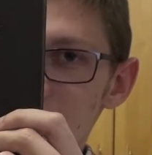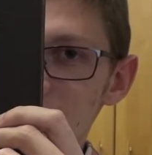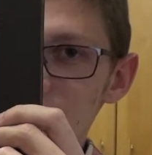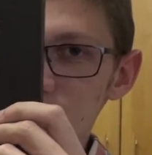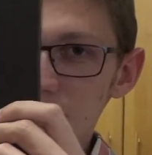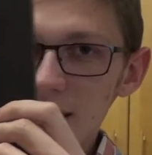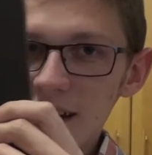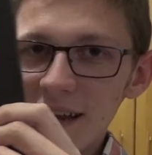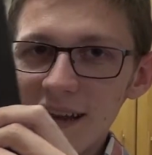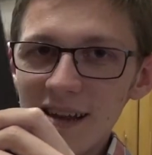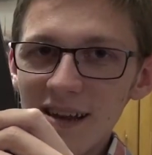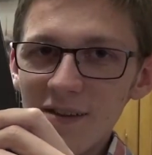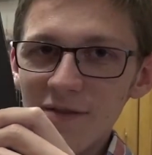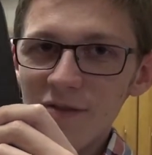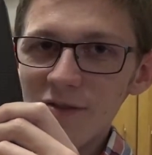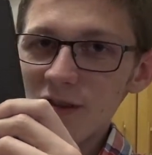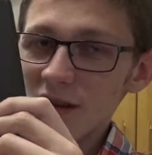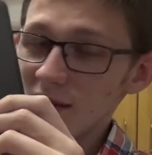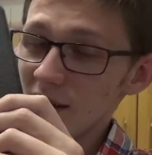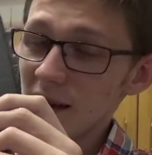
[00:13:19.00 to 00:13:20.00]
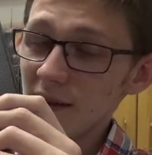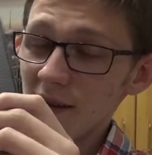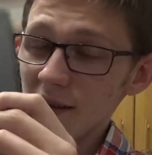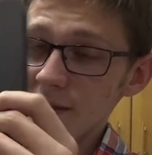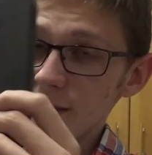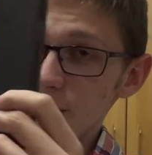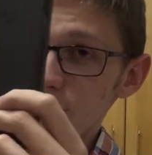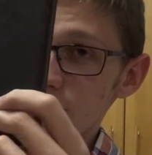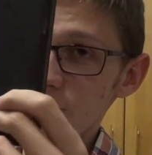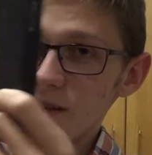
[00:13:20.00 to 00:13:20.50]
But I
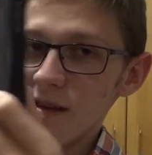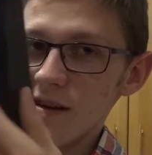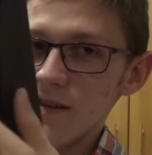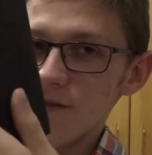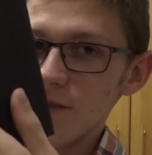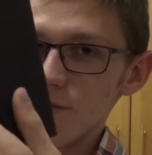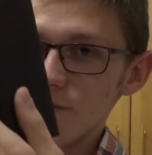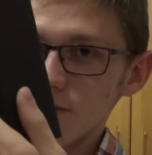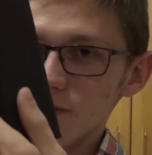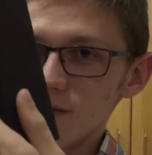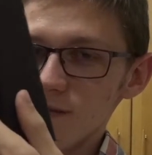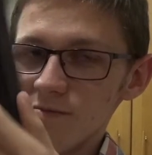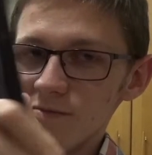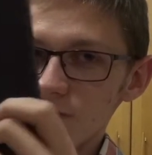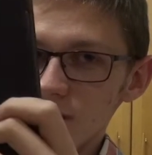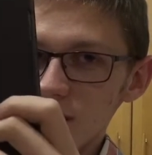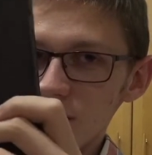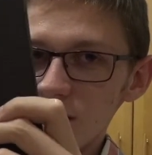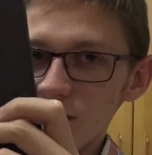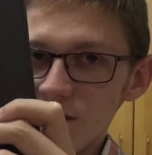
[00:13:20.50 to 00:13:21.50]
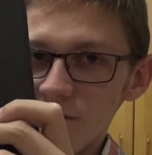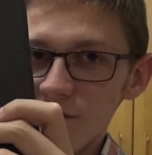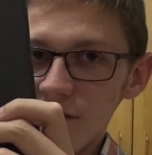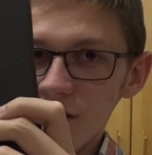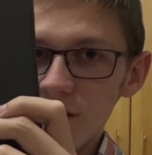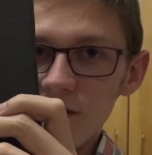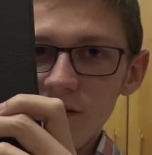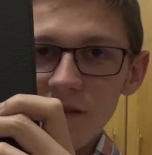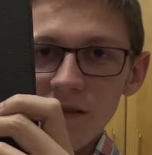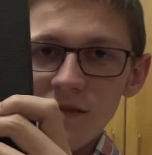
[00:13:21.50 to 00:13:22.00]
think for a lot of people, it's a pretty good
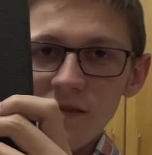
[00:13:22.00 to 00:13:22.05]
phone.